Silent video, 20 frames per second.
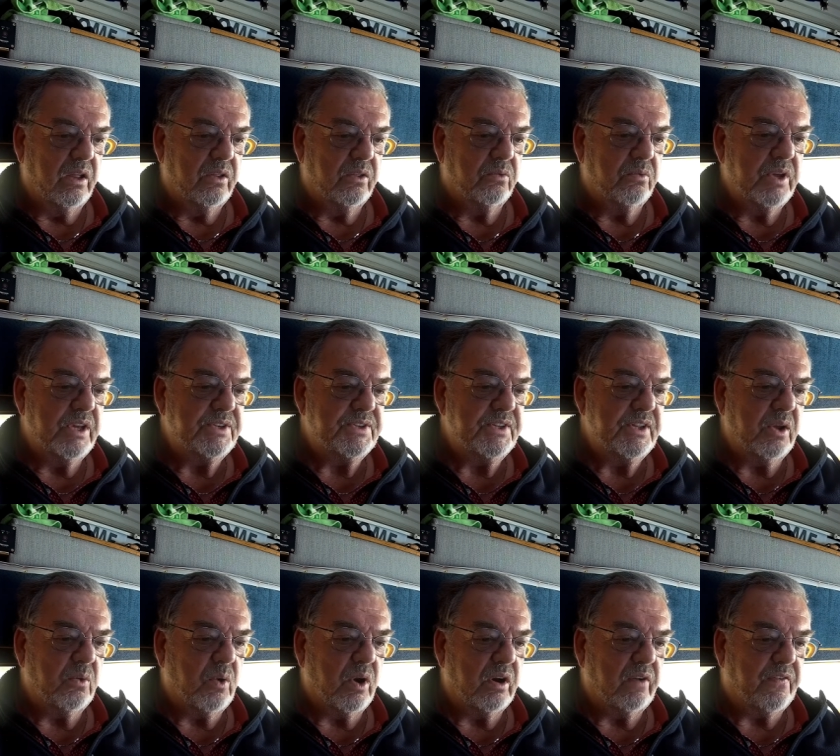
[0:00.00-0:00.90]
the reason they
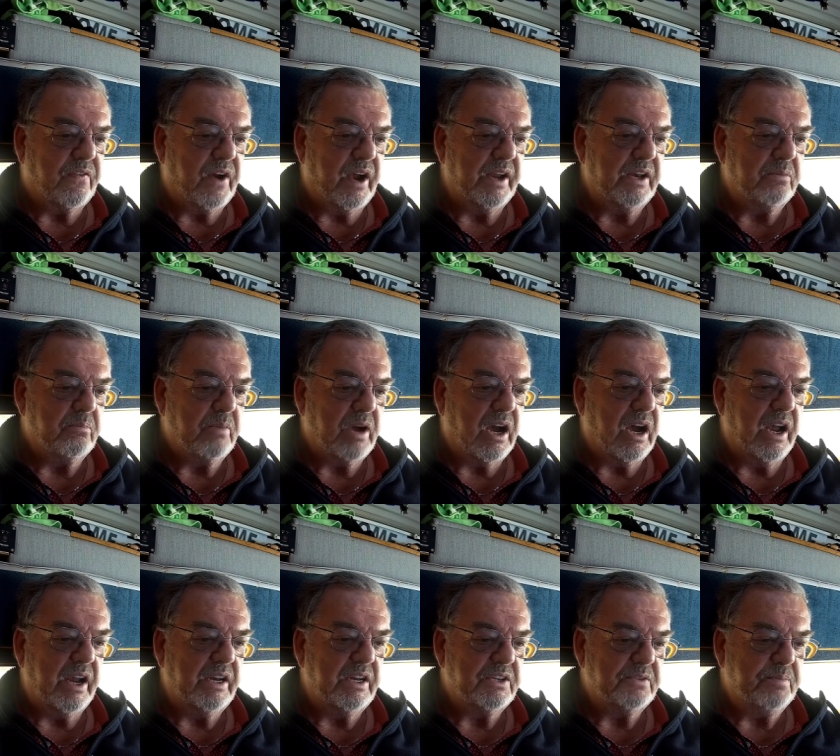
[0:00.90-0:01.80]
want to find
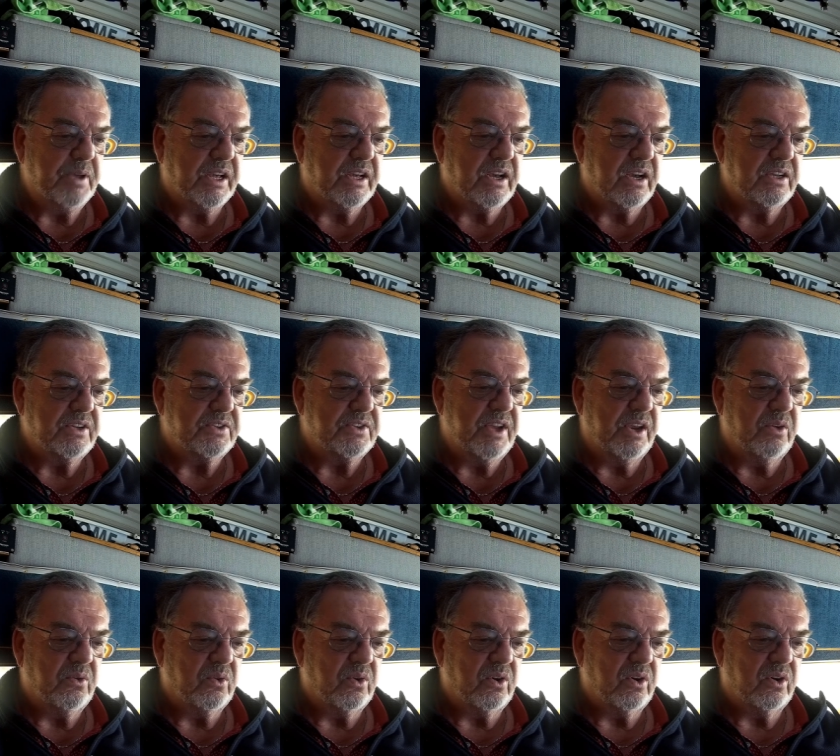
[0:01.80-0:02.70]
mine is because they
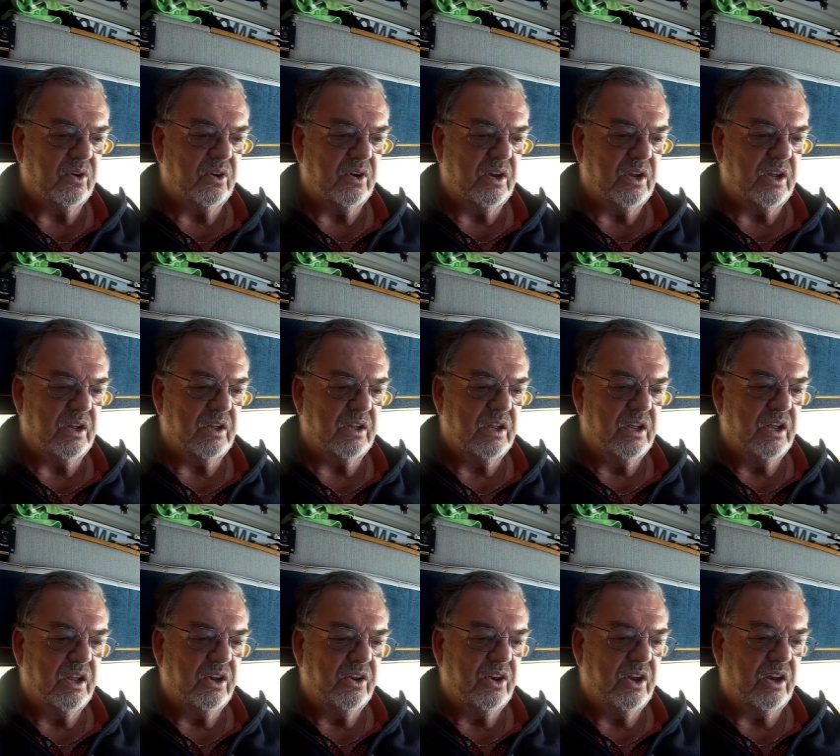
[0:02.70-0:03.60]
were uh,
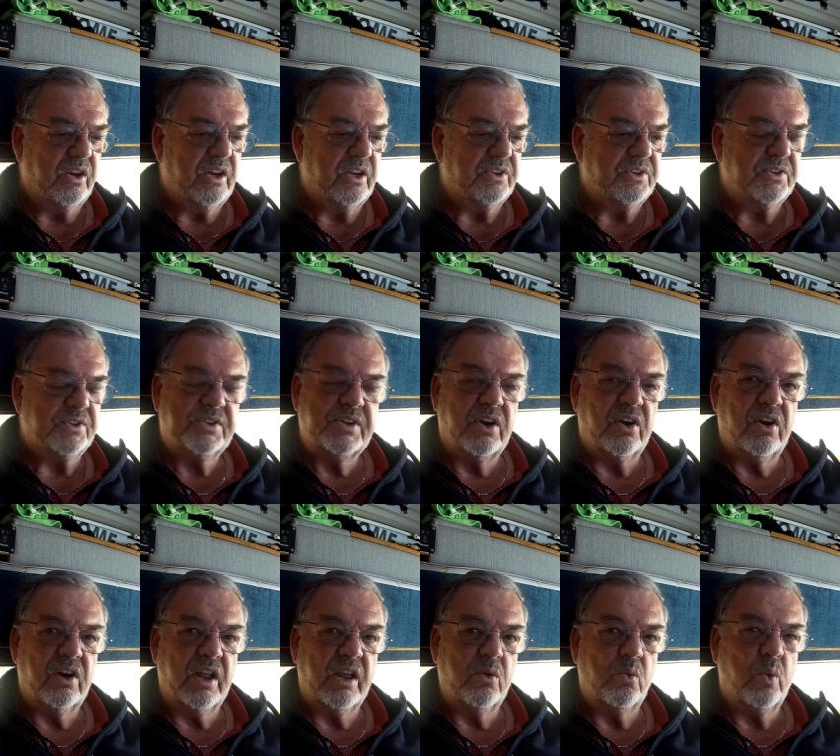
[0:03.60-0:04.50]
not
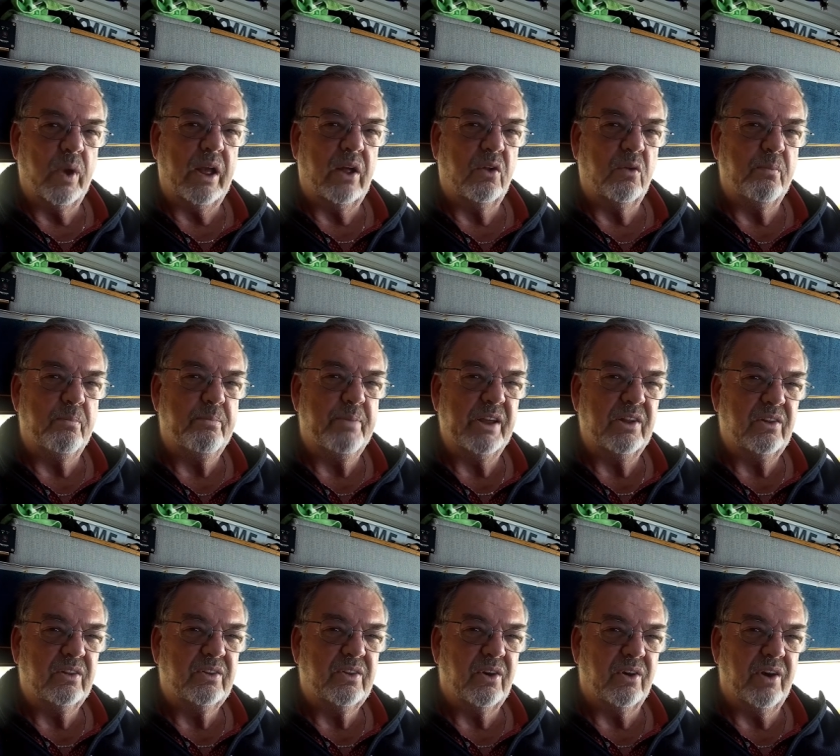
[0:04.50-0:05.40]
necessarily well
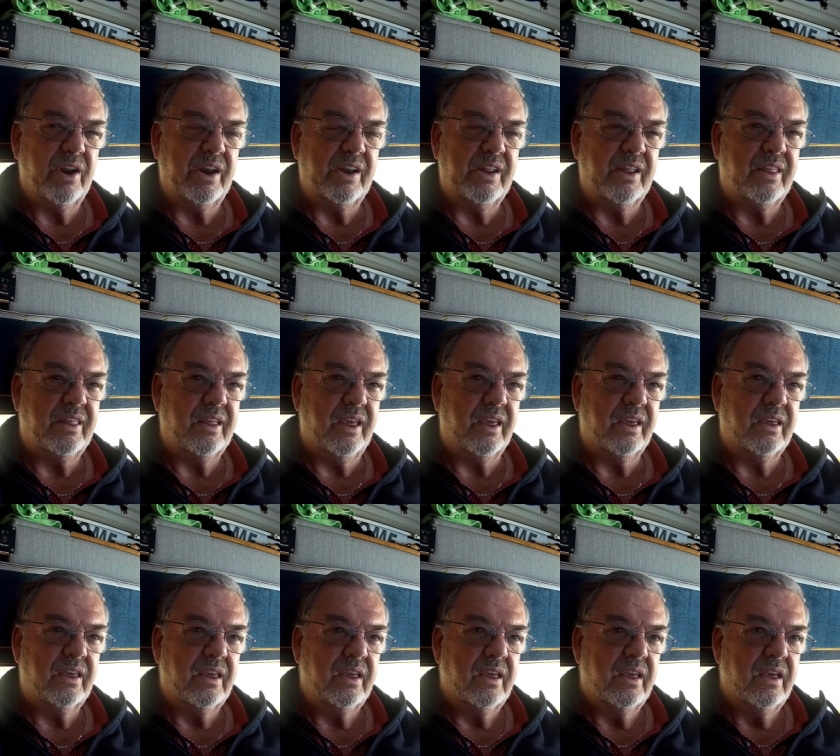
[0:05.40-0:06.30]
built or anything.
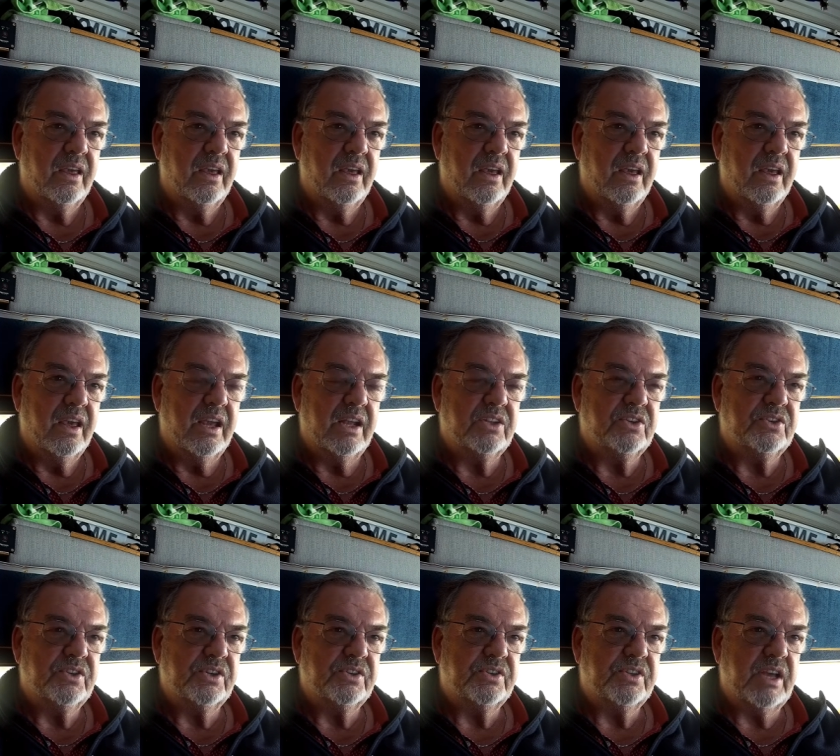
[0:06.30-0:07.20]
It's
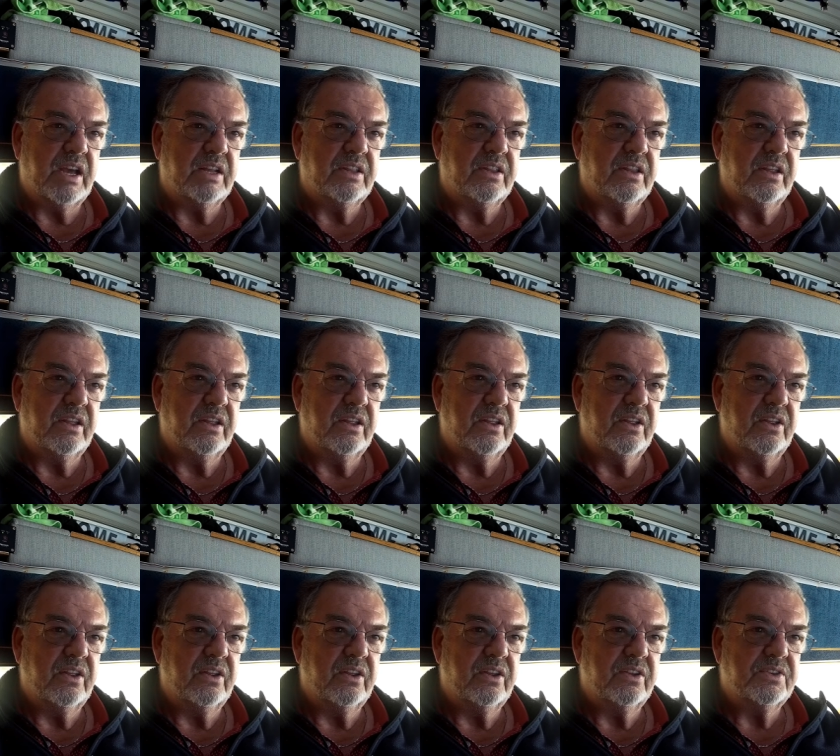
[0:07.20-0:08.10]
just that
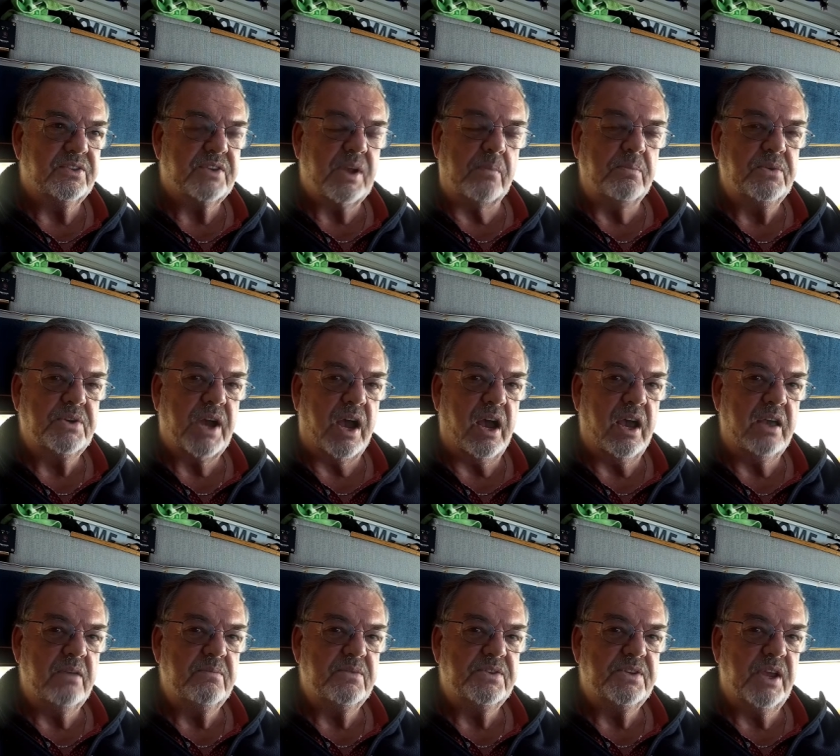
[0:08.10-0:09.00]

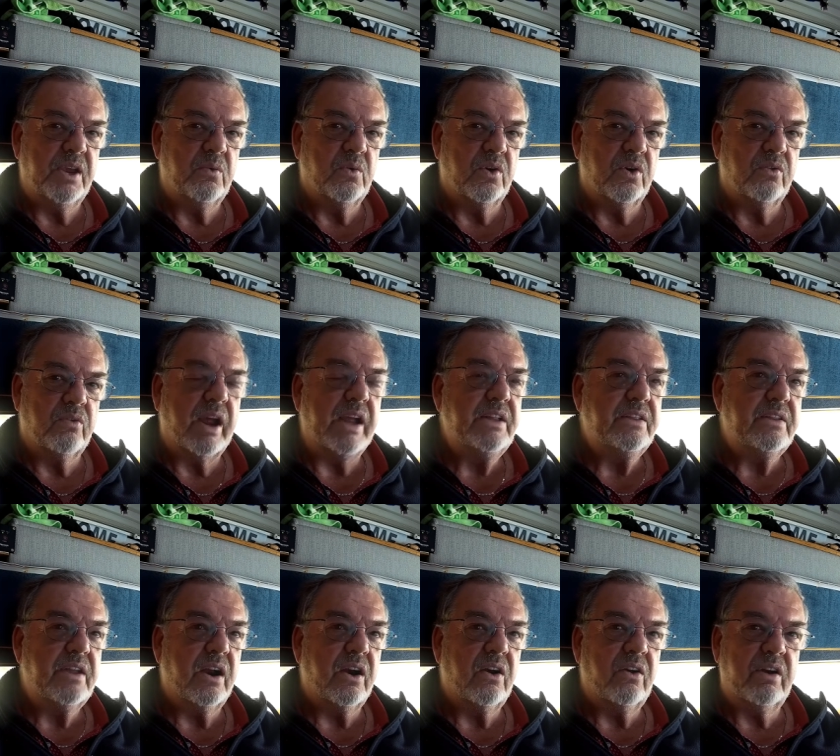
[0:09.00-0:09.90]
sometimes they were right
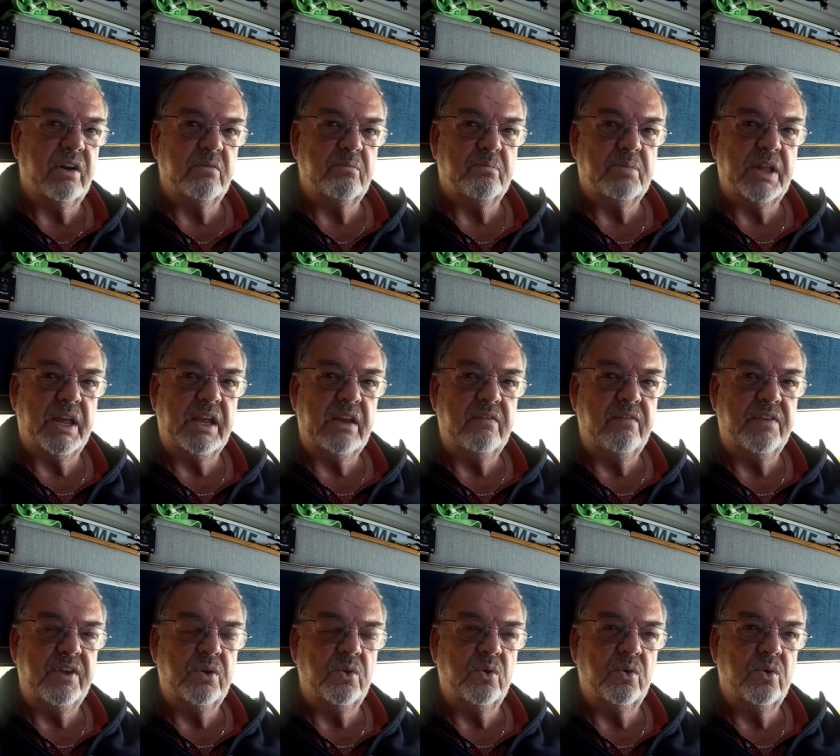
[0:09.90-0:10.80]
there in plain
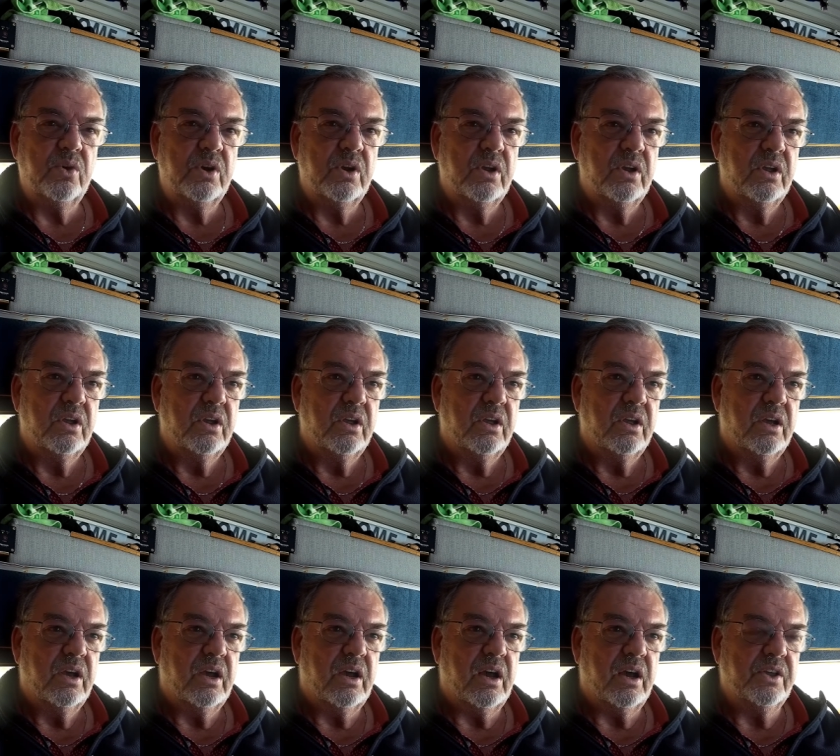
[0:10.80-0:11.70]
view.
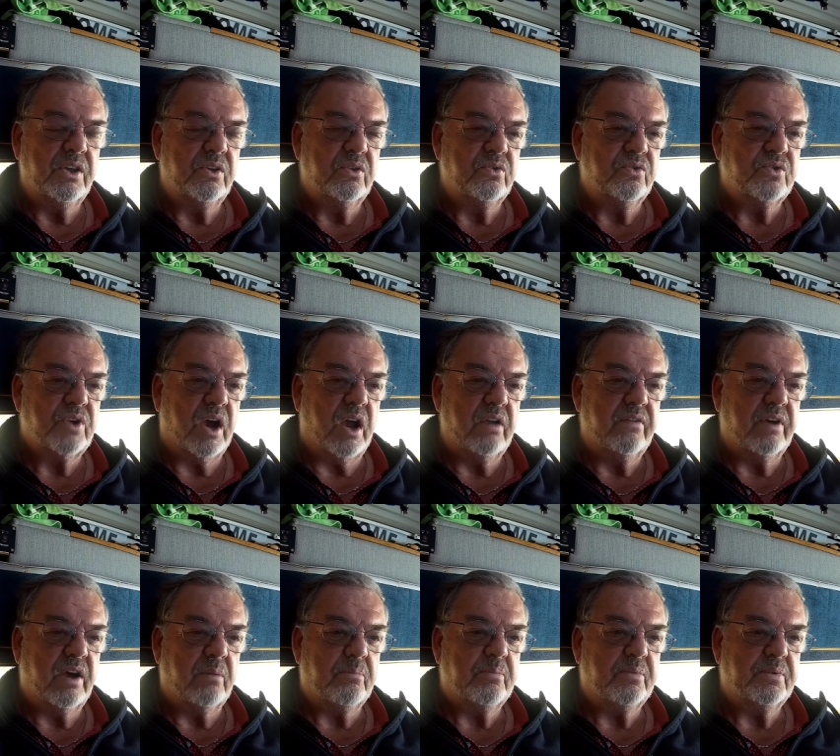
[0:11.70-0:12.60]
Uh, you drive
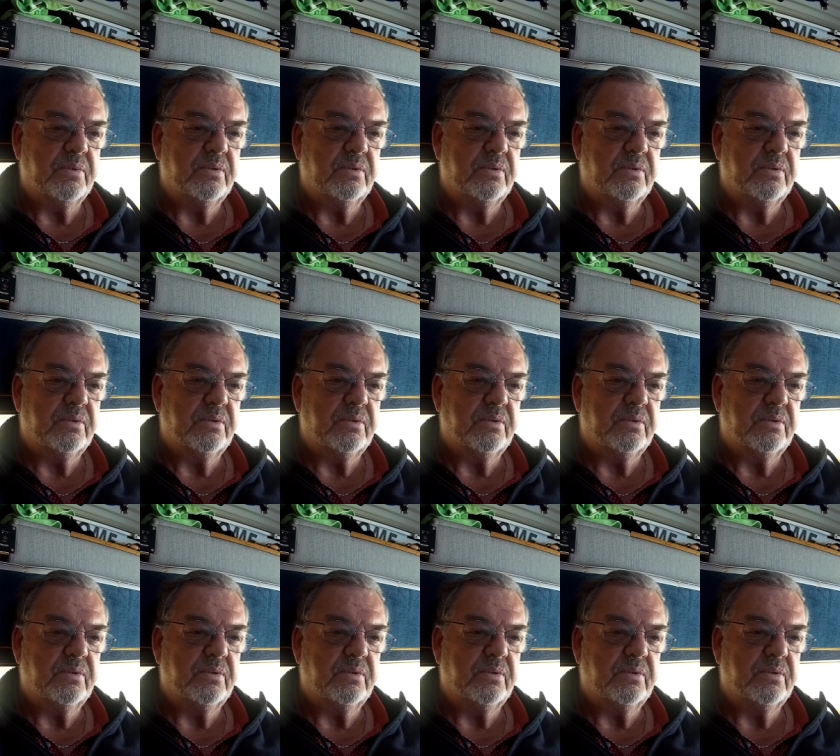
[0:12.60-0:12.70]
up,